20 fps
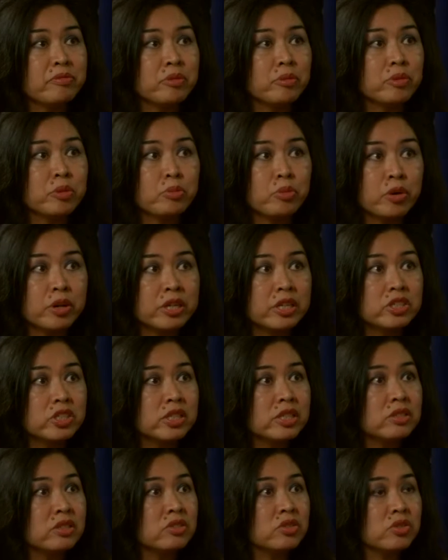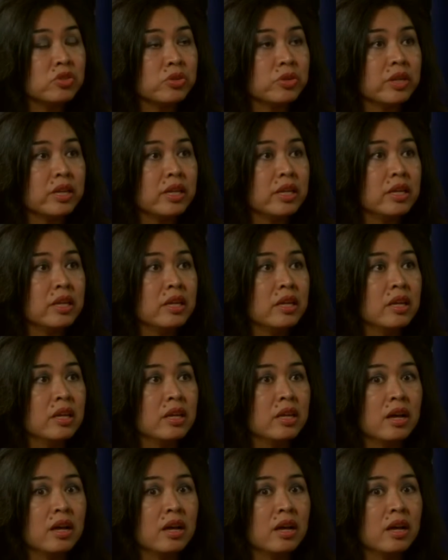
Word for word: from the mortgage industry,